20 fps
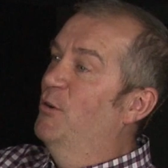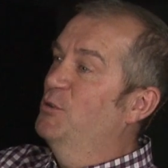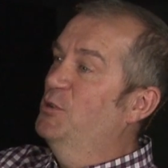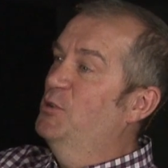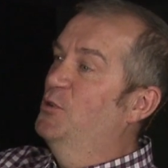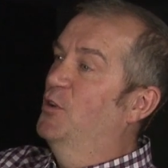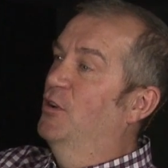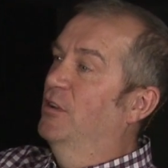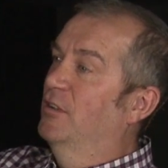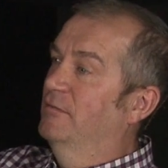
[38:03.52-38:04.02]
was
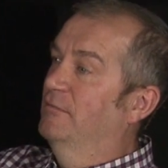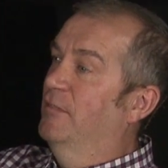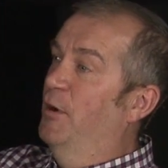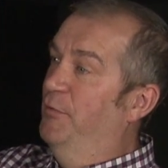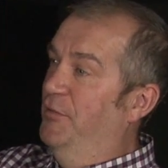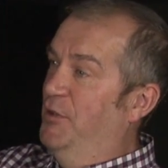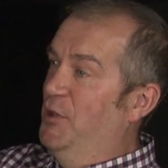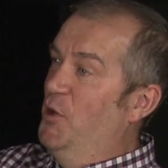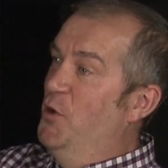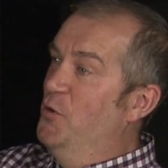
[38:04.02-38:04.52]
told
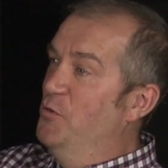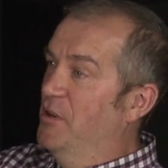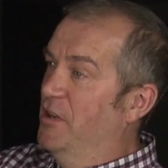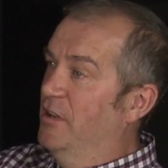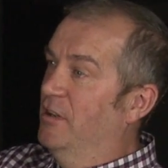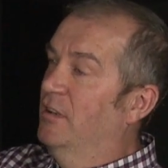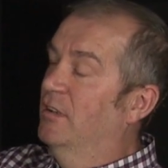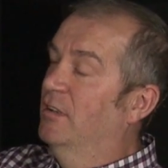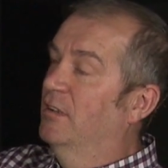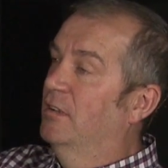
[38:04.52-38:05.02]
off the
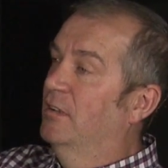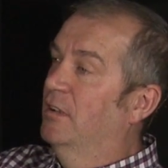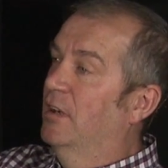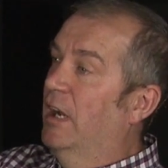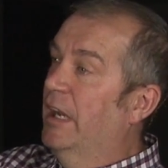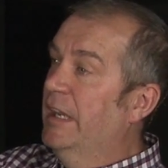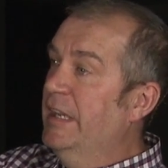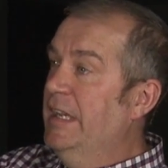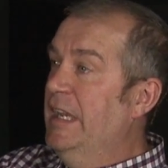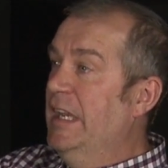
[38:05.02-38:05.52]
union,
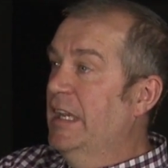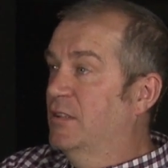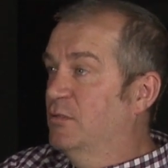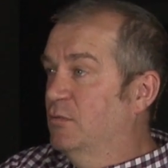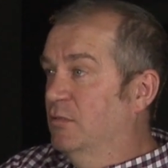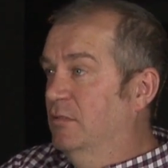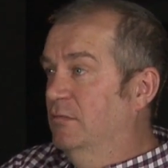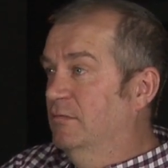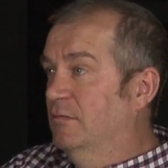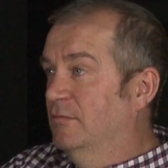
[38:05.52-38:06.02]
are you gay,
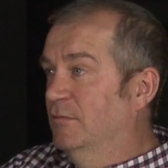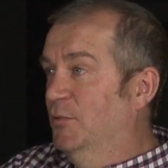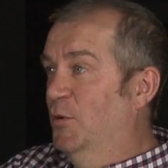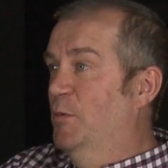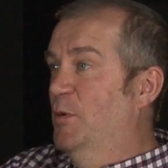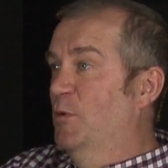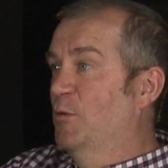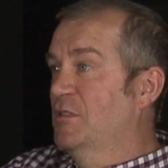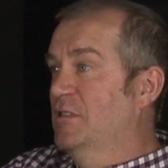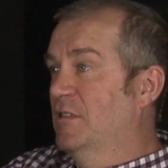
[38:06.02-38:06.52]
son?
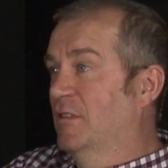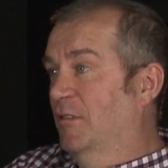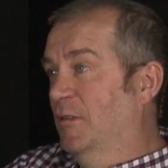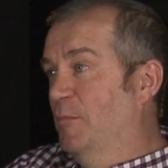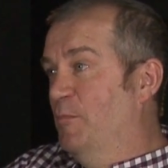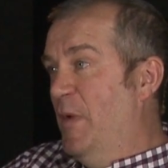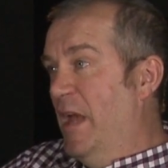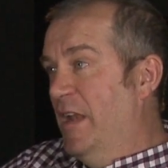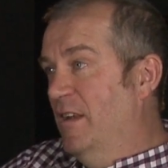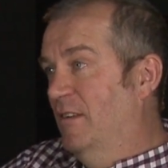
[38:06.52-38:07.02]
Nobody wants to look at
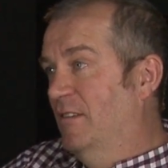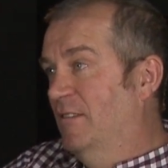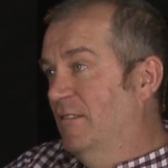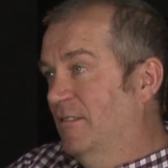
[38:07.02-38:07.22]
men.